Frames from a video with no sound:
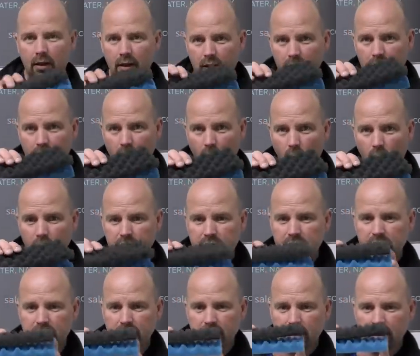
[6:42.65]
a
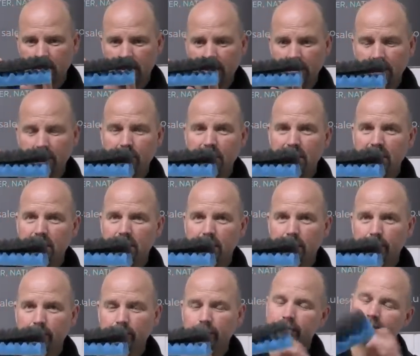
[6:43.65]
coarse and a
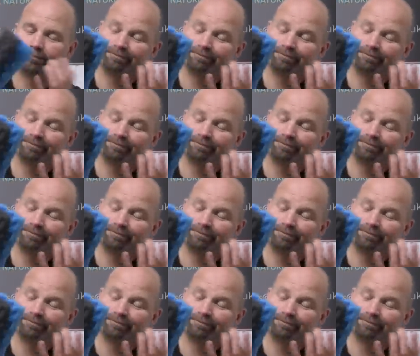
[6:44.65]
medium